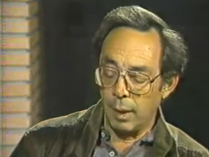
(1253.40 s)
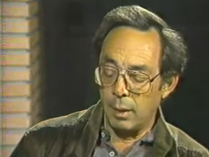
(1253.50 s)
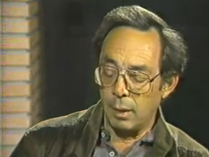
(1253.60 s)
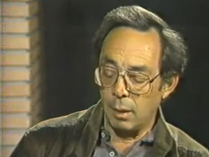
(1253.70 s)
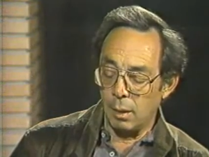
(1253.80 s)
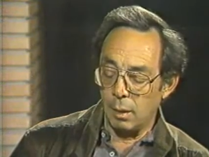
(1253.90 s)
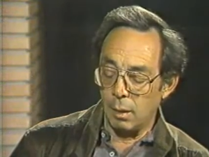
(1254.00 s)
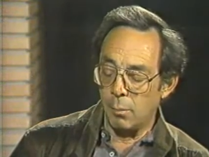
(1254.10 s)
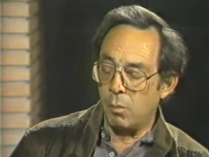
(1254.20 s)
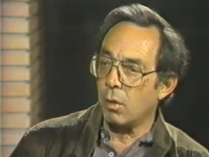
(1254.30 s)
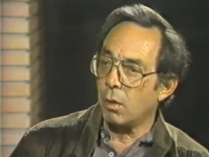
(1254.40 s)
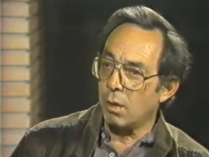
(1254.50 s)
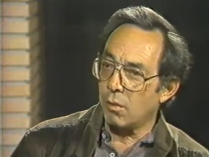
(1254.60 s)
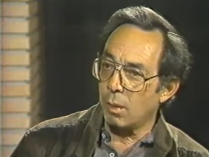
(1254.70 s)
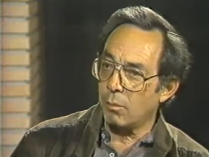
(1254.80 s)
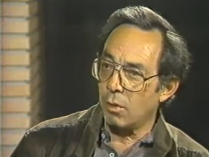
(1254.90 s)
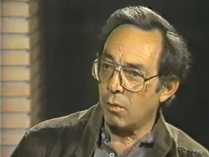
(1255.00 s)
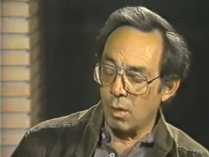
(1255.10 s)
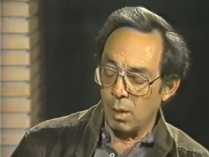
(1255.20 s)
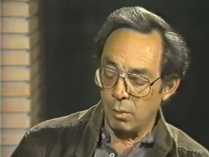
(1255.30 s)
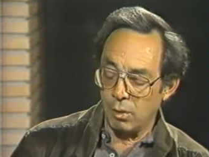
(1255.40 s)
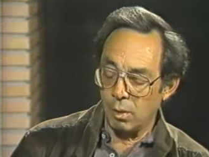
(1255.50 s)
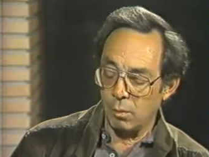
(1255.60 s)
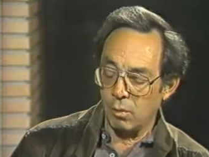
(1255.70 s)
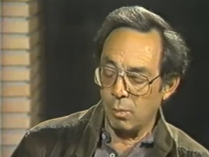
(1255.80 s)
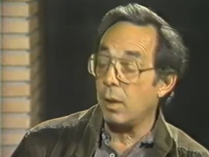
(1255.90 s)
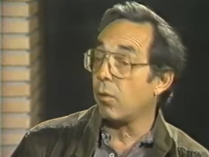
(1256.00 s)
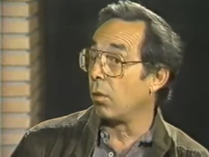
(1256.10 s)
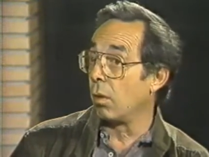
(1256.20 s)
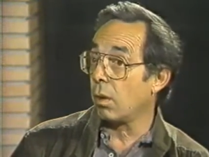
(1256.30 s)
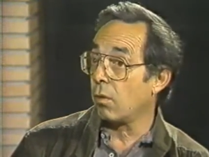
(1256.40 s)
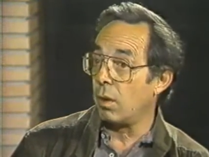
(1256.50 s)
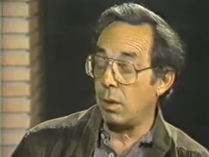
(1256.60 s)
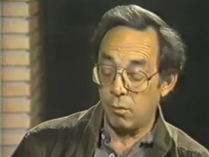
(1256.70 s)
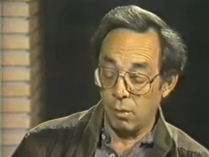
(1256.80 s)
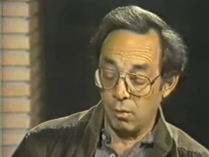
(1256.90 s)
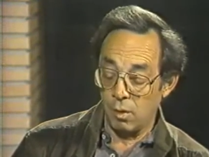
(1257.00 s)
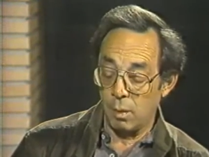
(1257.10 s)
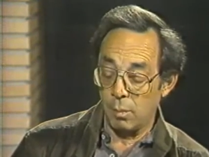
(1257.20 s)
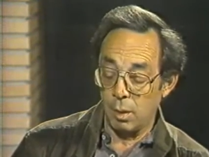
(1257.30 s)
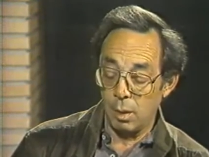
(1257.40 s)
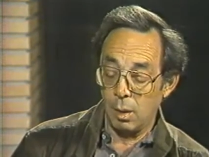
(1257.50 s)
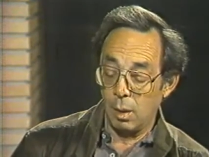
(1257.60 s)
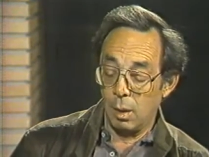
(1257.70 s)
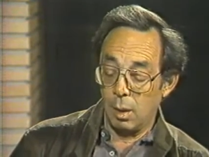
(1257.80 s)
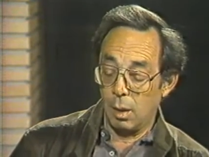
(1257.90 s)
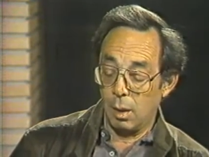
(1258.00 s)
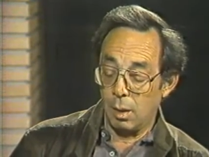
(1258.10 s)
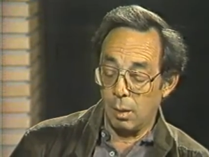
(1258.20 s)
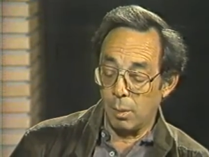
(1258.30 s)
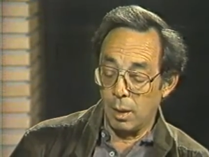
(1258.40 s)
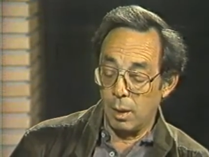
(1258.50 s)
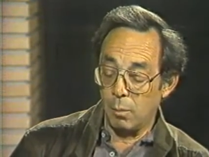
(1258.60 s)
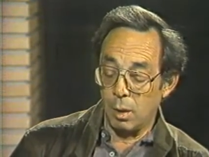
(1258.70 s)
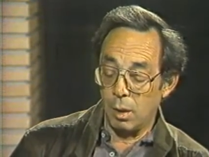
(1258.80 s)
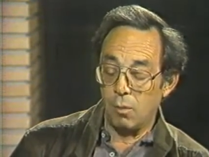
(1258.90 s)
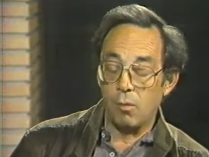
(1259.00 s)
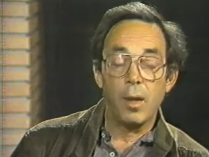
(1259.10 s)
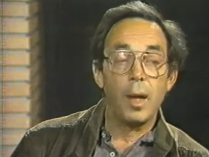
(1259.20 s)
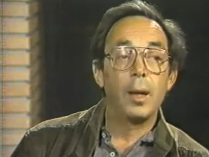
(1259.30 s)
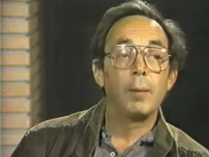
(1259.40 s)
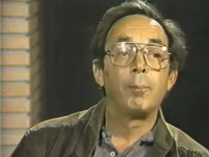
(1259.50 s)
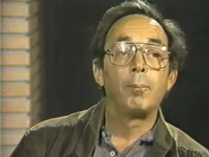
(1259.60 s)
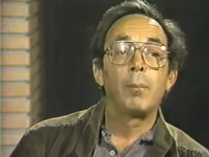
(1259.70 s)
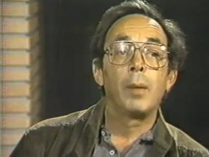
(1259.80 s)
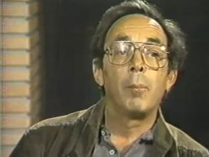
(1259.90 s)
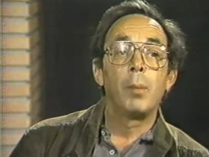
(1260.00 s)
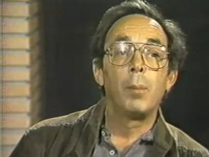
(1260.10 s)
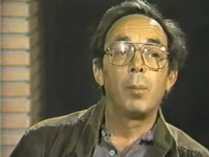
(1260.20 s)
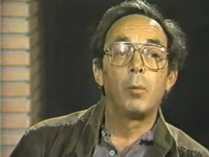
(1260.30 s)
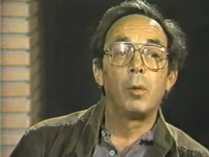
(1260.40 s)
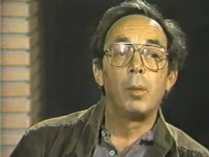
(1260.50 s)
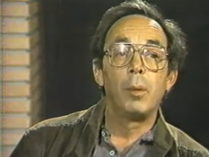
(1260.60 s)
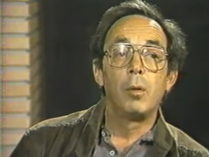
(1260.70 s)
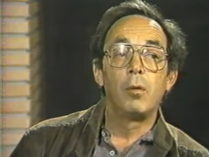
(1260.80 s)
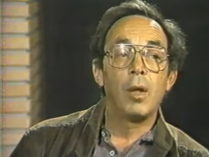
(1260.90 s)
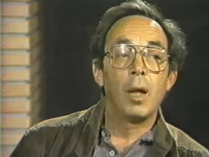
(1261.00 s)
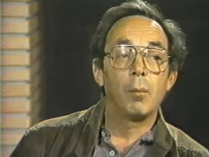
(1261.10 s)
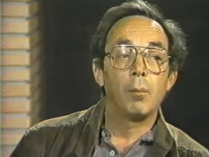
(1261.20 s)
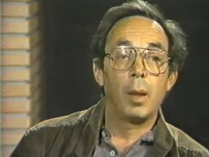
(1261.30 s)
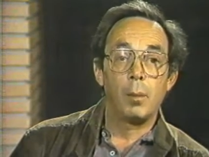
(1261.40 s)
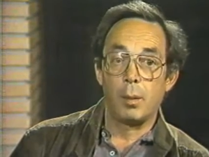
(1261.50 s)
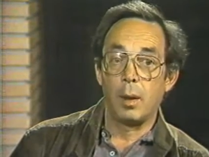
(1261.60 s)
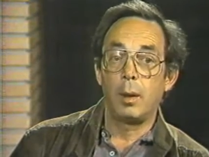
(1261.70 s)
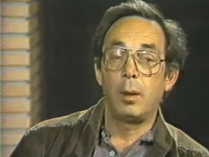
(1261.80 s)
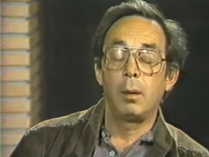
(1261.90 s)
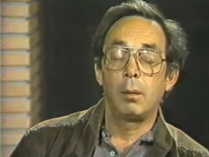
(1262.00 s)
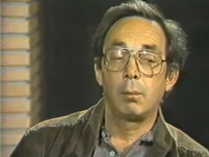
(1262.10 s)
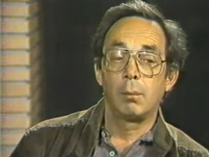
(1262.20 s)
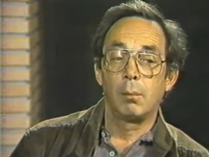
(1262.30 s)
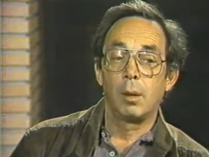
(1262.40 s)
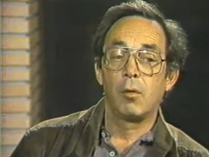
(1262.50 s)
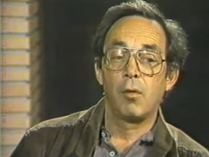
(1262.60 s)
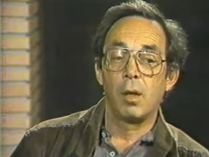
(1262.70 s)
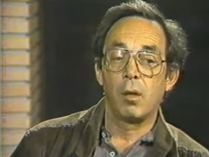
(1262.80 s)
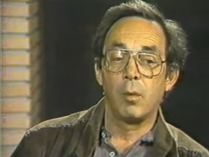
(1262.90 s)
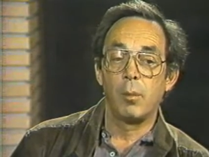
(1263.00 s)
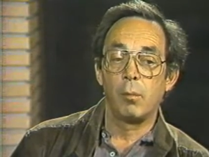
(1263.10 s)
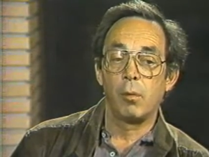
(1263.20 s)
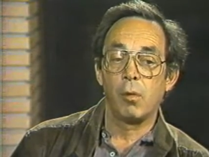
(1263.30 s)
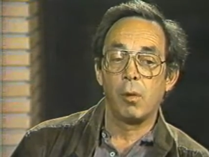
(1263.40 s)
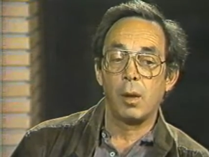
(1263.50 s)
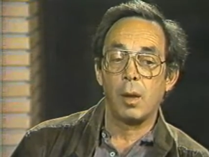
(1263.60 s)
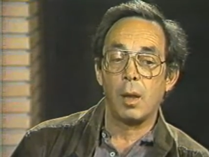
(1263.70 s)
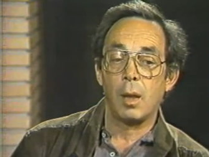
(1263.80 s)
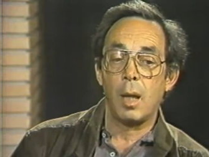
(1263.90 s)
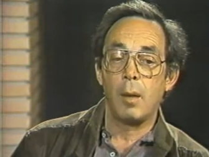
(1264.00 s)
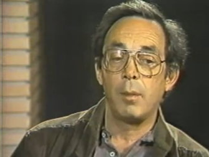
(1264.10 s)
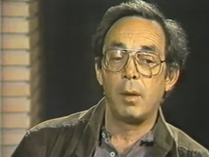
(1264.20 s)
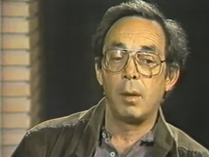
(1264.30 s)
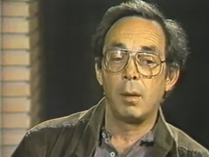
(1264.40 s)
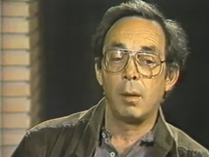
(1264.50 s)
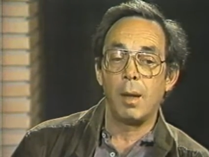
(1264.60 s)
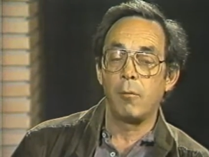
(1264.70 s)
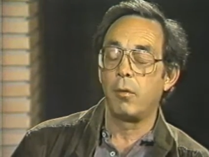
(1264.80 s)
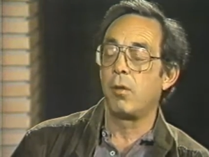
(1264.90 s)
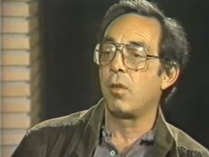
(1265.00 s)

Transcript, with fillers: and the absurd assumptions on which it was based, New York City, for example. Uh, the plan was that people would be moved out by plane, because the government was going to commandeer every